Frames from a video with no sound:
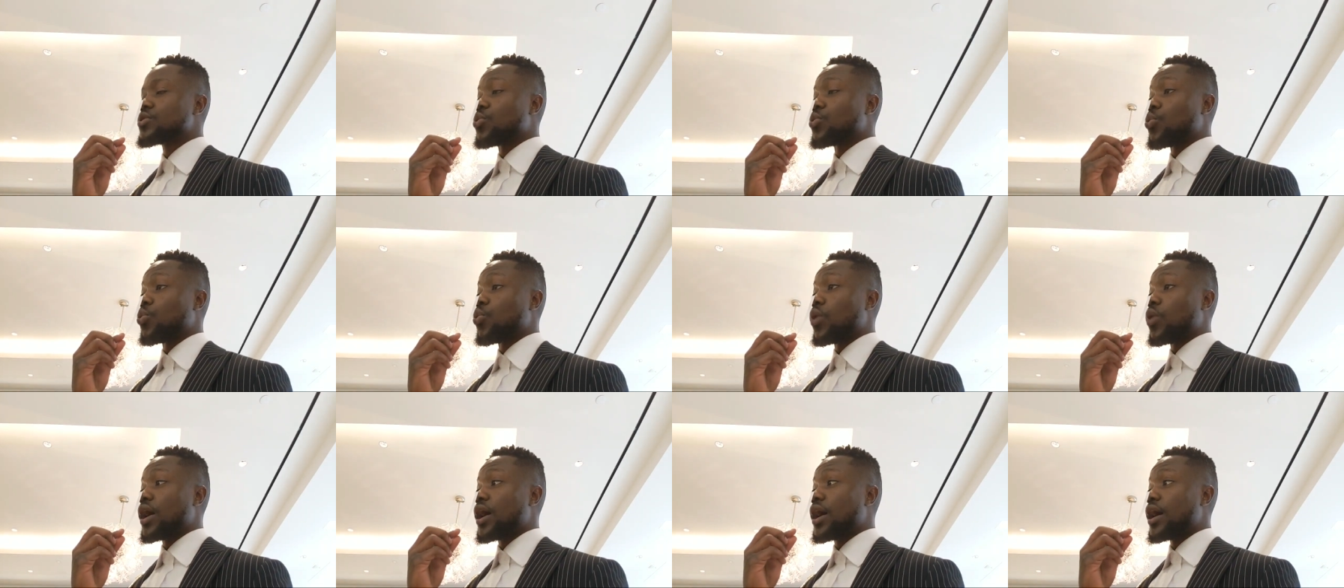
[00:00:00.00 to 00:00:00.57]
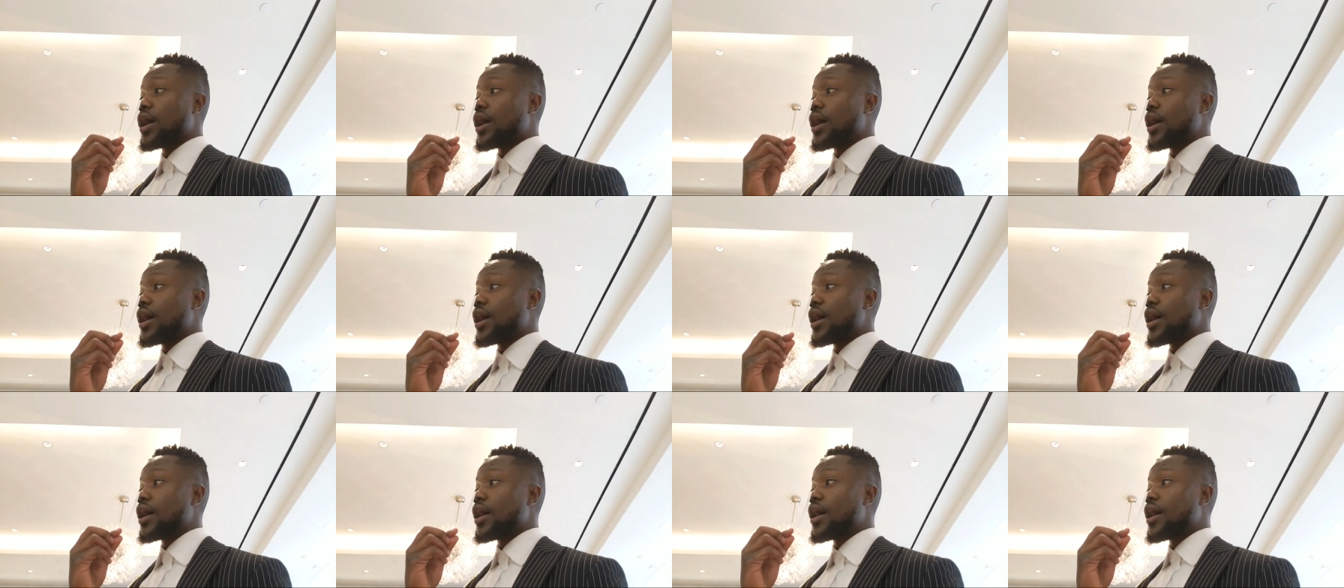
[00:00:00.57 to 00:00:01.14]
Amouage
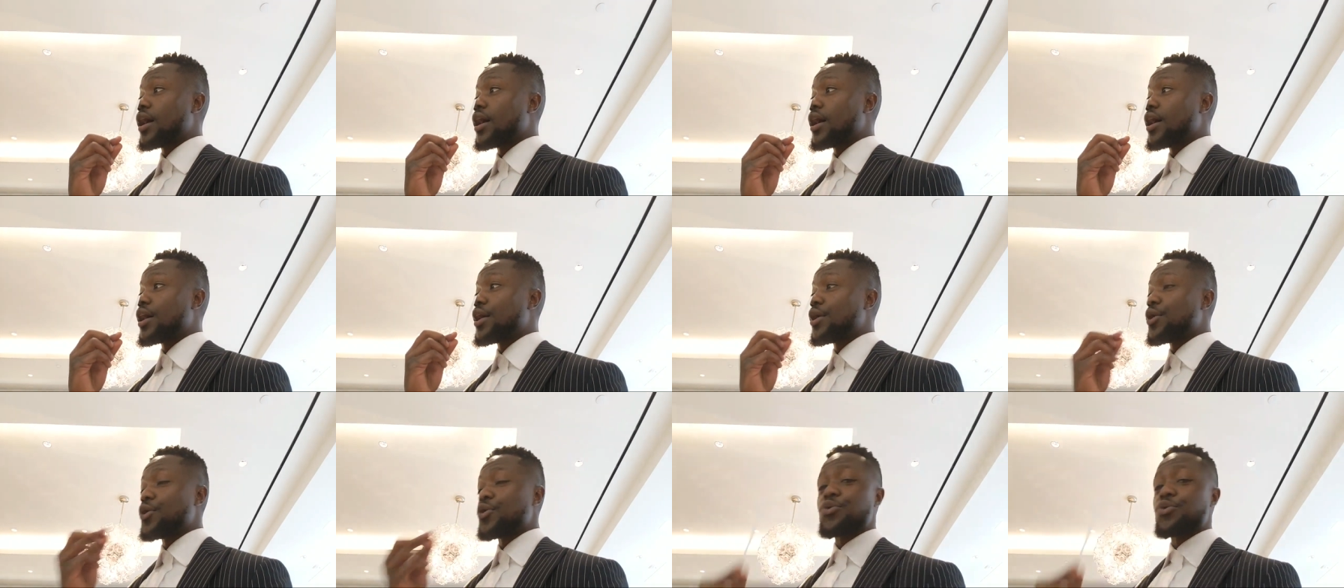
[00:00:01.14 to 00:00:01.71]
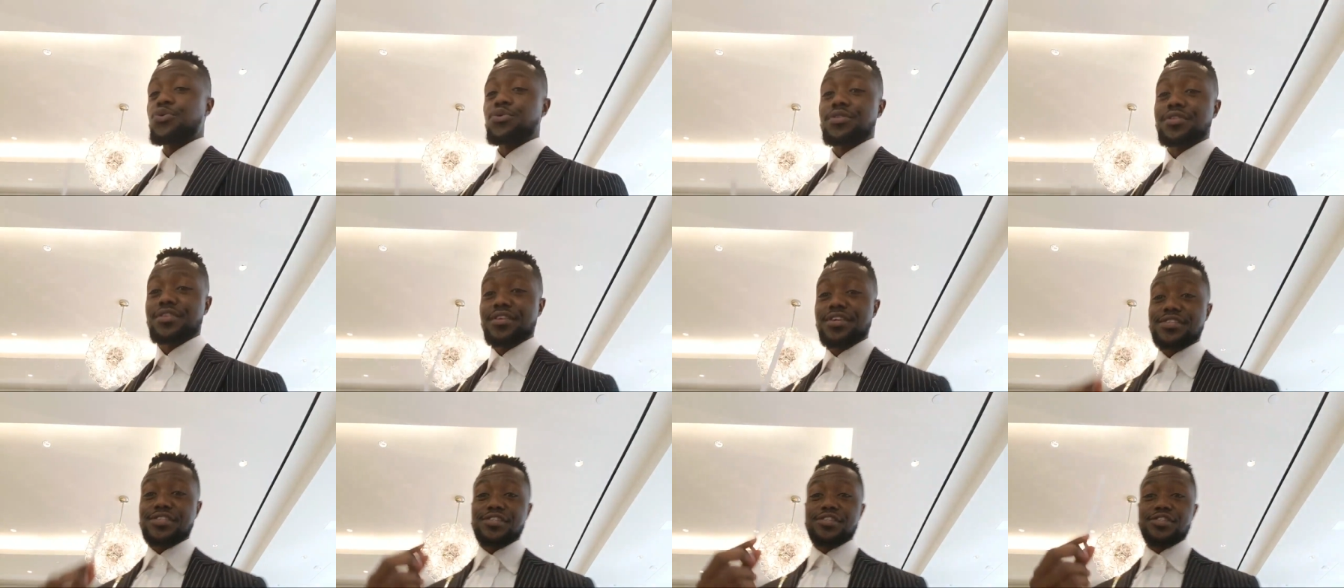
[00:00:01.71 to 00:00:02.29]
Journey man.
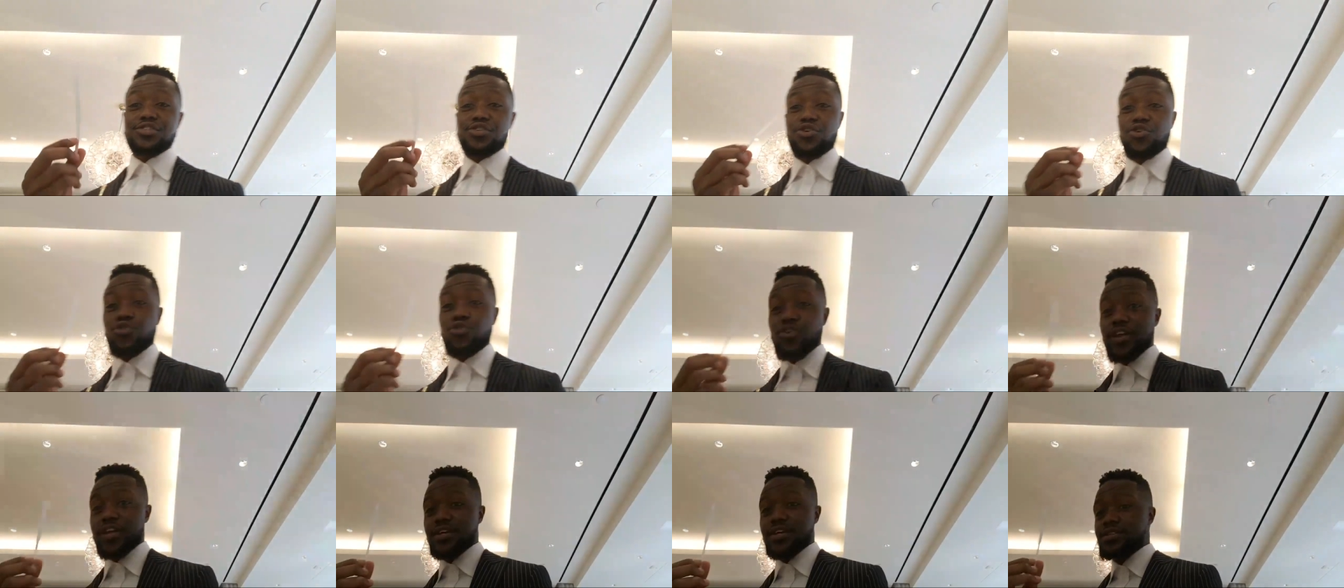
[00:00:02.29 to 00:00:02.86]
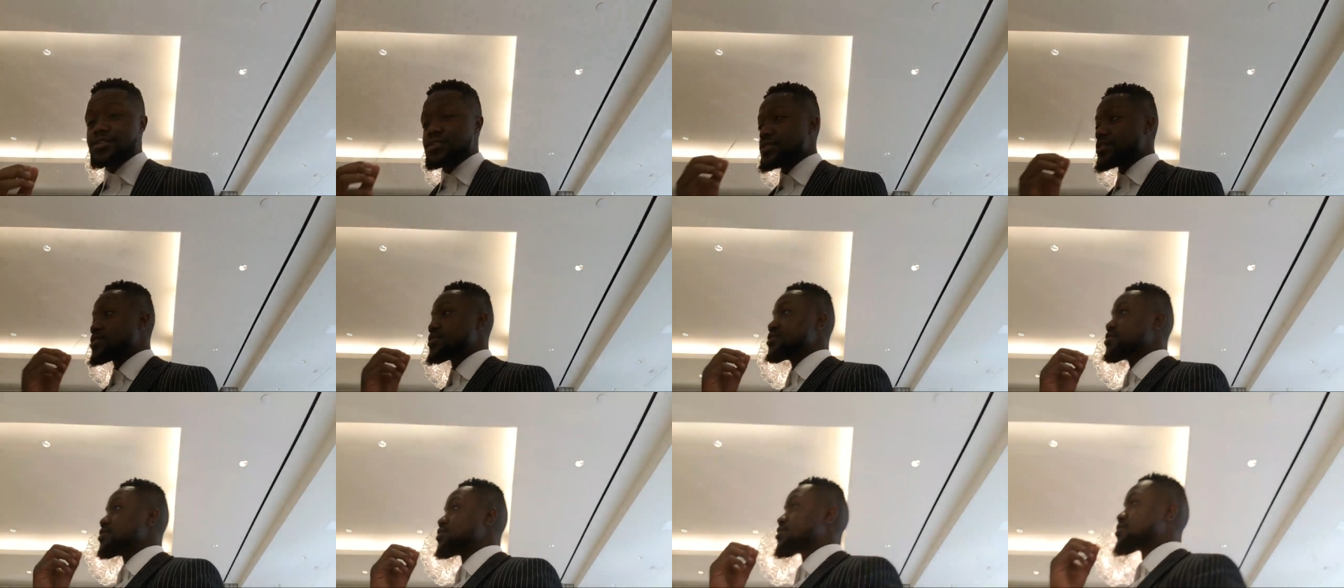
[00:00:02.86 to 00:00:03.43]
This is crazy.
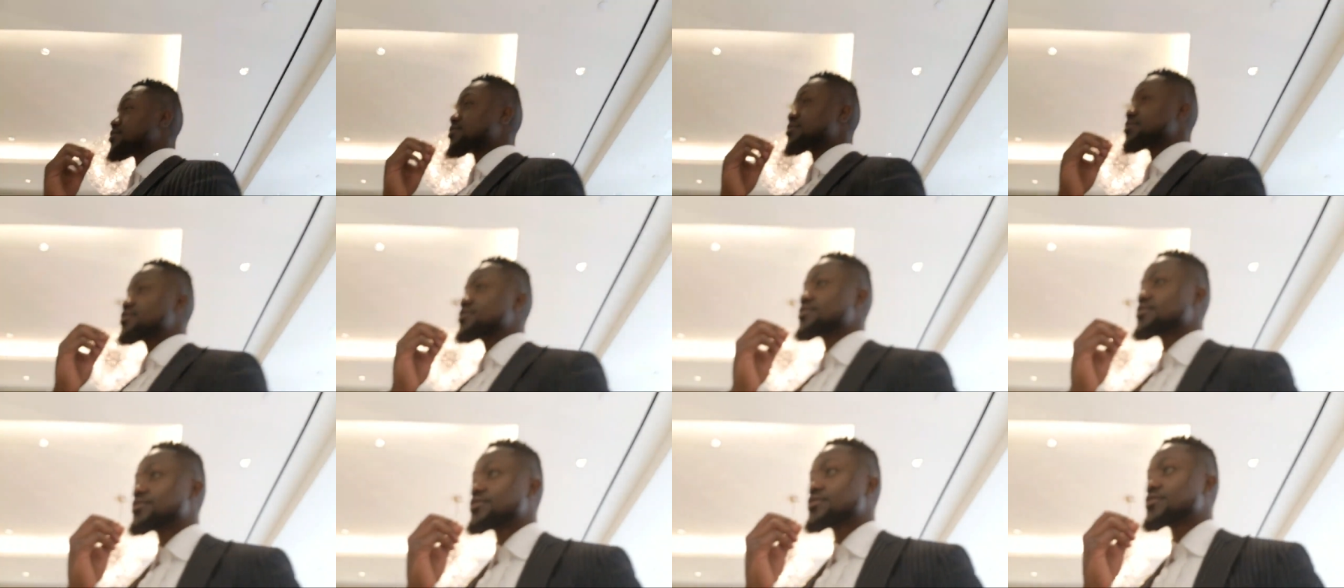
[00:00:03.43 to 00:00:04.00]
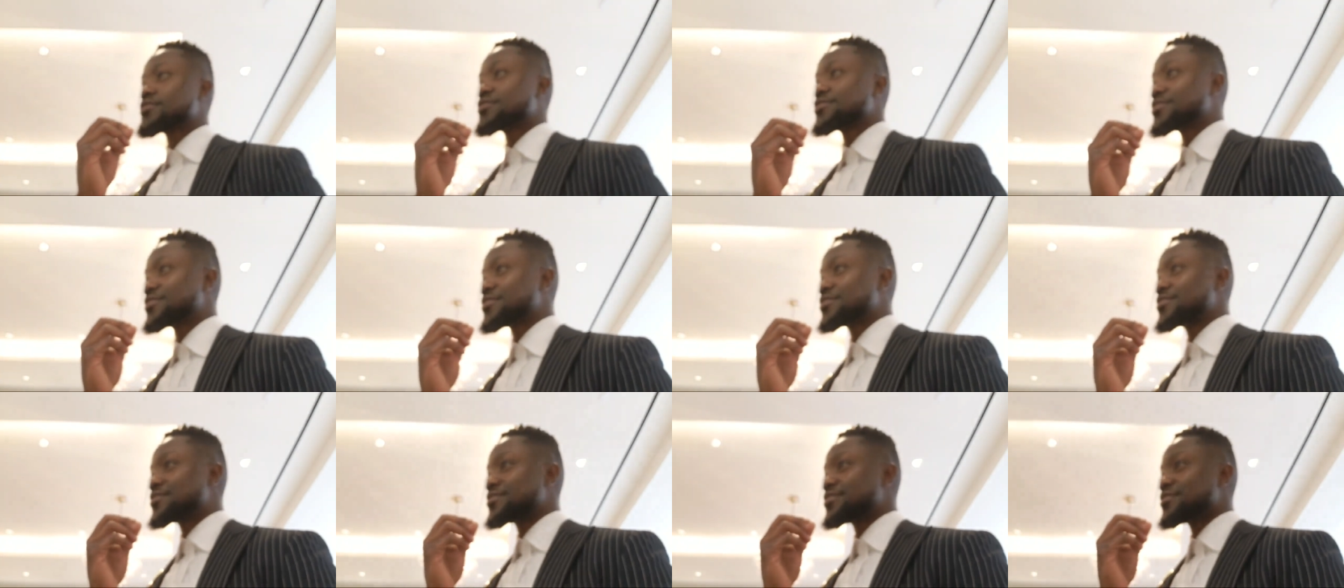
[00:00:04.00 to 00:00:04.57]
Yeah, Amouage
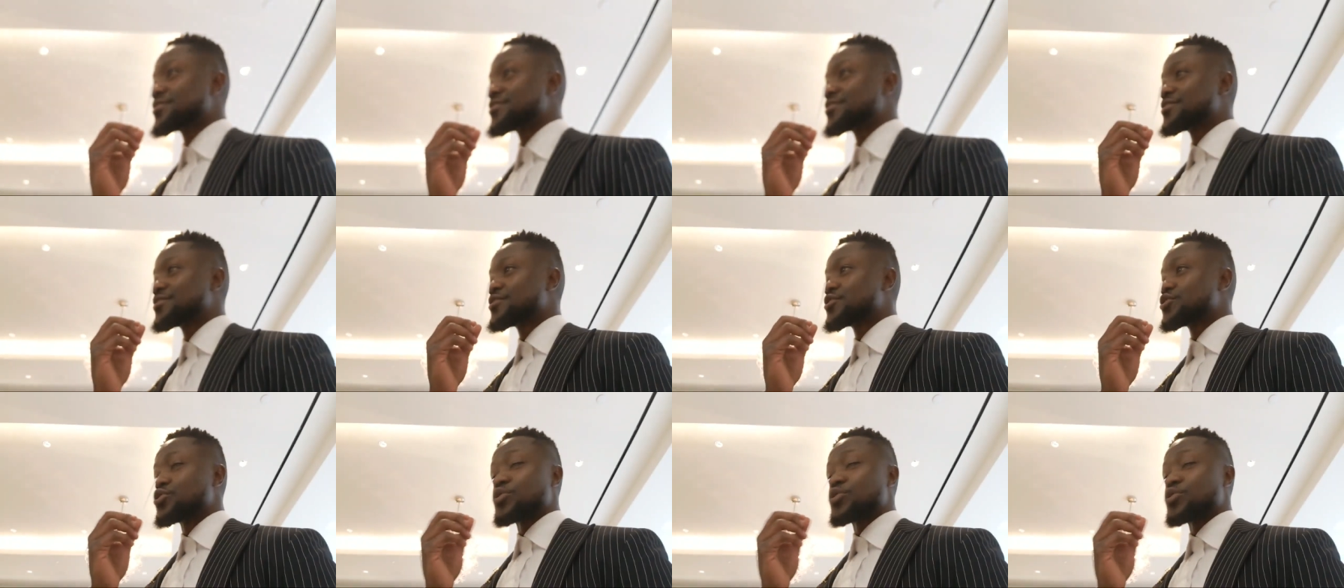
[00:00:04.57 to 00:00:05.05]
Journeyman.